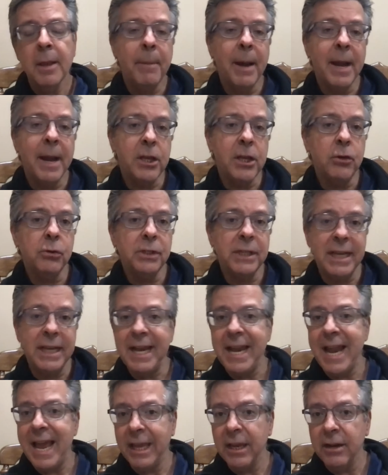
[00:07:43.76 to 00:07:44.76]
by
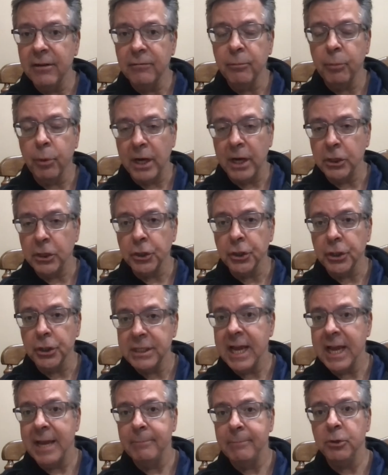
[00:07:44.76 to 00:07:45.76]
using negative pressure
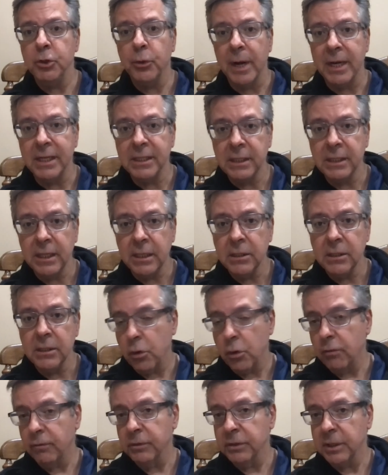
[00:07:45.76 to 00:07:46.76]
type dressings
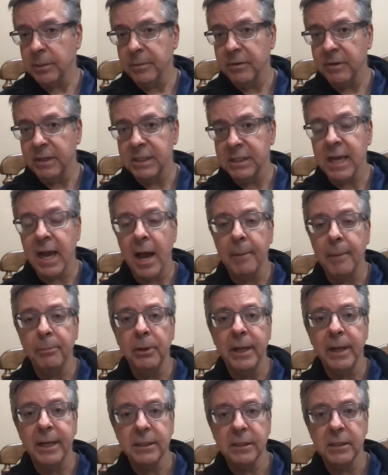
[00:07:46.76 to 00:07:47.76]
over some of these
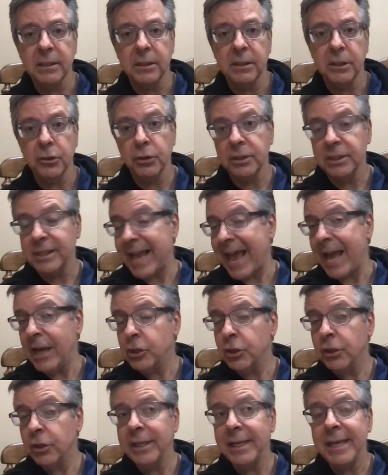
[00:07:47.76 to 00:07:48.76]
complex incisions
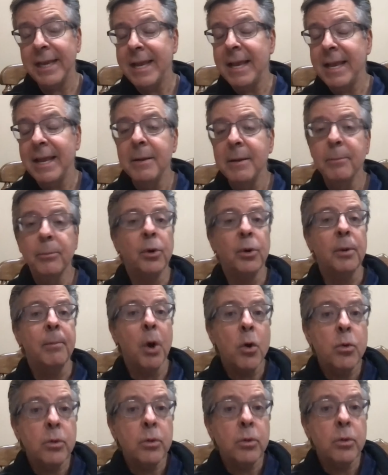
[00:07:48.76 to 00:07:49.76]
actually
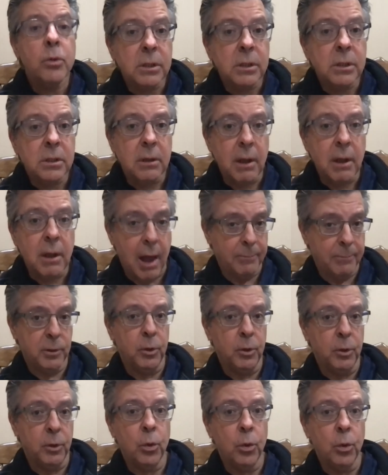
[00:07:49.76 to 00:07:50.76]
promotes
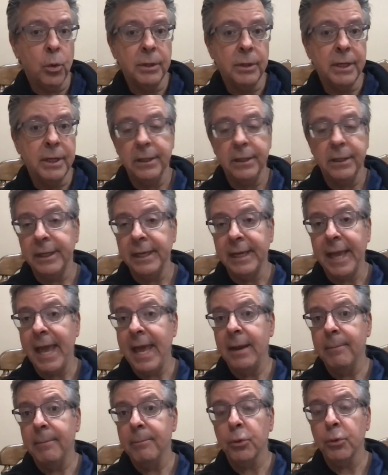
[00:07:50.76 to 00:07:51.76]
optimal wound healing
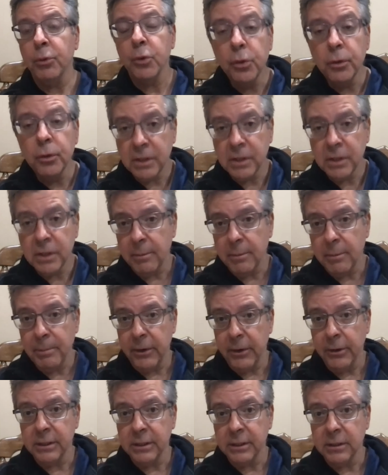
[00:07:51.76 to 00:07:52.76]
and improves the
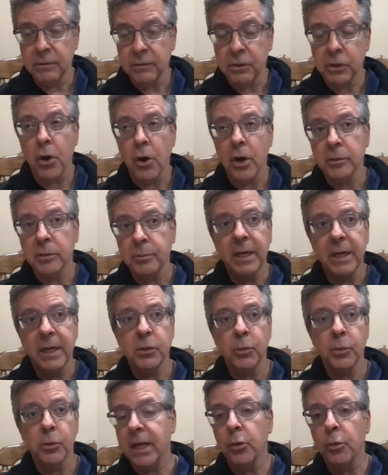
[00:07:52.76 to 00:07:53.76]
appearance of scars
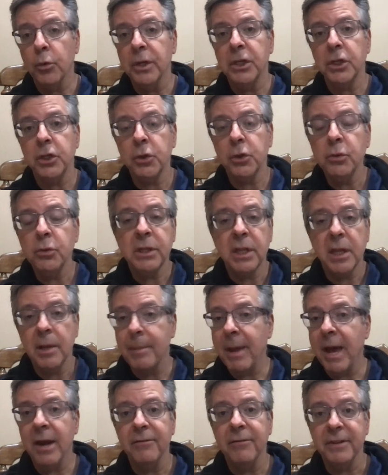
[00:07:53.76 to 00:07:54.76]
because we can reduce the
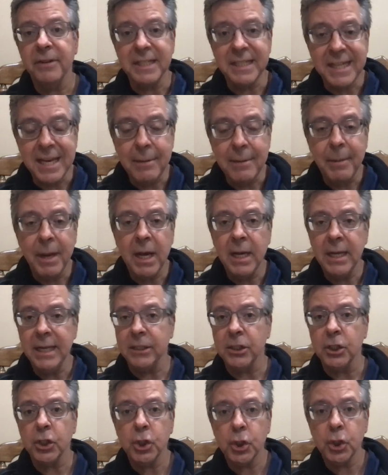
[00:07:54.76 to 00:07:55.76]
amount of edema
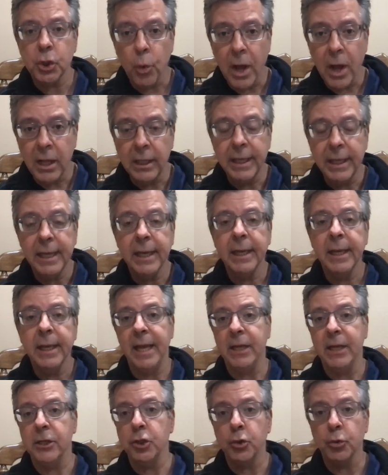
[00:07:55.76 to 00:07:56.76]
and swelling
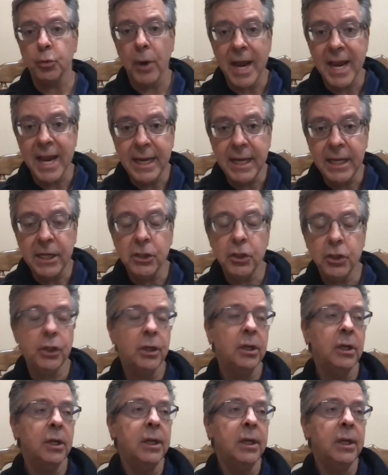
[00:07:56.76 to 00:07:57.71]
and drainage